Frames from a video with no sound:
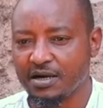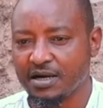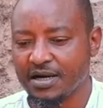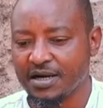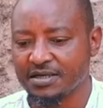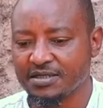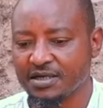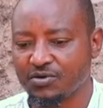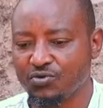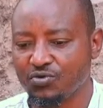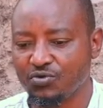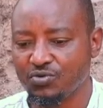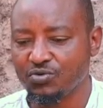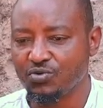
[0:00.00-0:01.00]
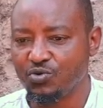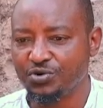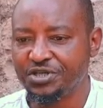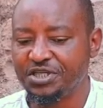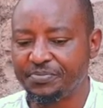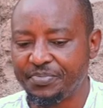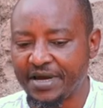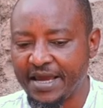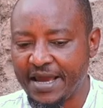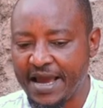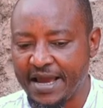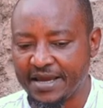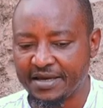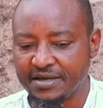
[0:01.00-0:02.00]
akaanza kuishi peke
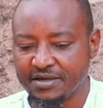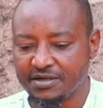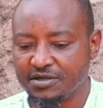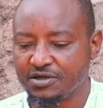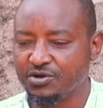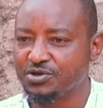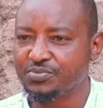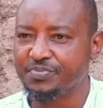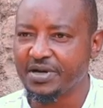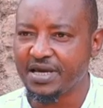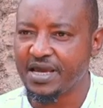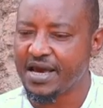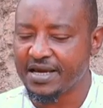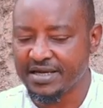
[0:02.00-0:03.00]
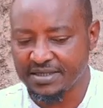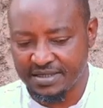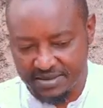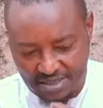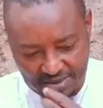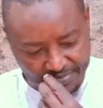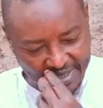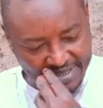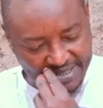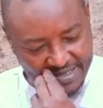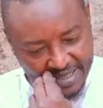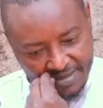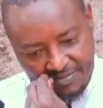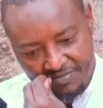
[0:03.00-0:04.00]
yake, not peke yake per
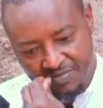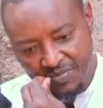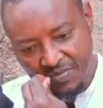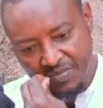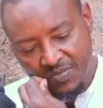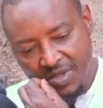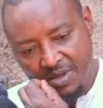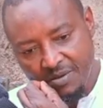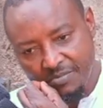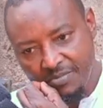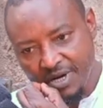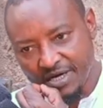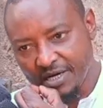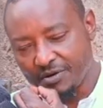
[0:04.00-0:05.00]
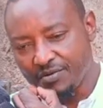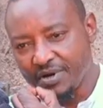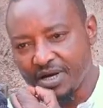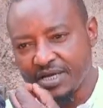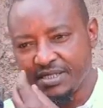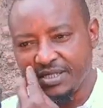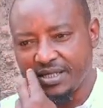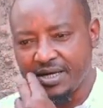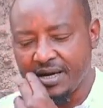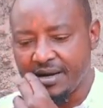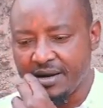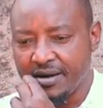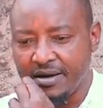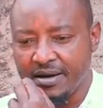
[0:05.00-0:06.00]
se, but alikuwa naishi
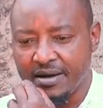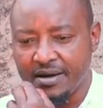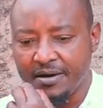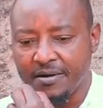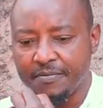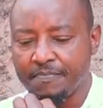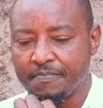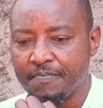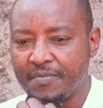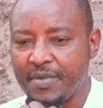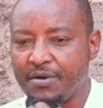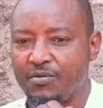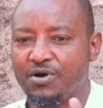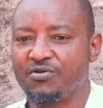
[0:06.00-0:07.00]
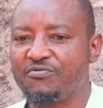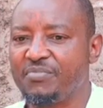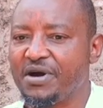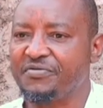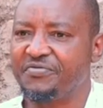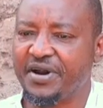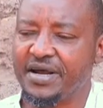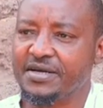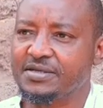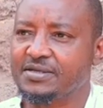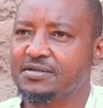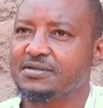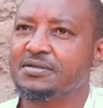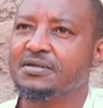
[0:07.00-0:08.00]
na one of my
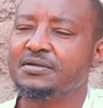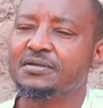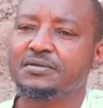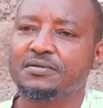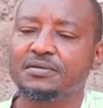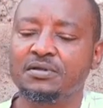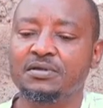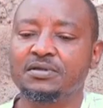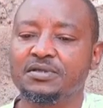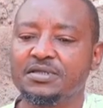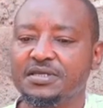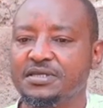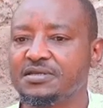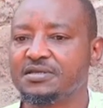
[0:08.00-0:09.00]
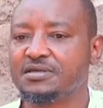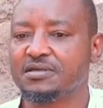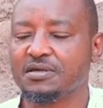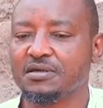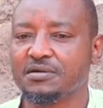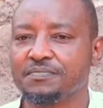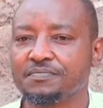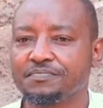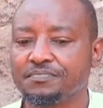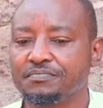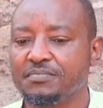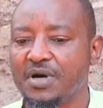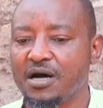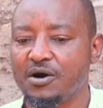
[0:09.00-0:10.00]
friends. Since
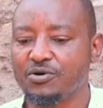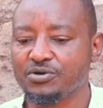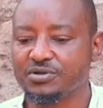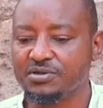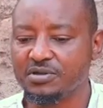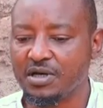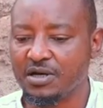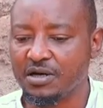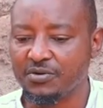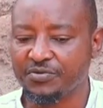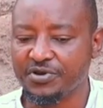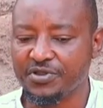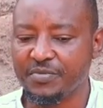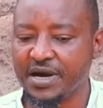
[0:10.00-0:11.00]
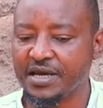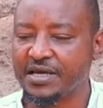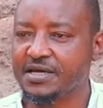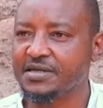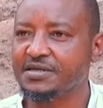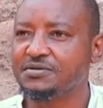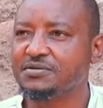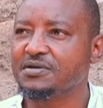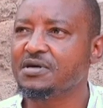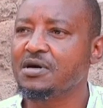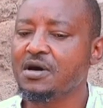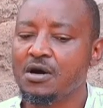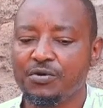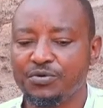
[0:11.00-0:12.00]
my house with my kids,
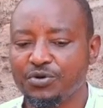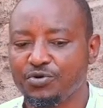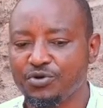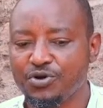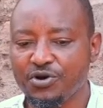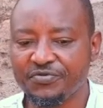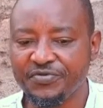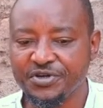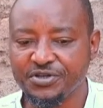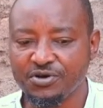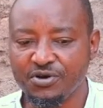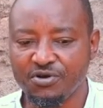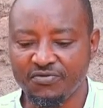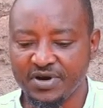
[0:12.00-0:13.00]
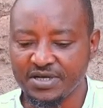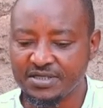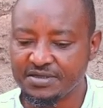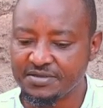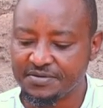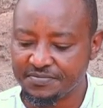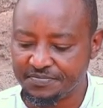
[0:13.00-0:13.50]
we could not fit all of us.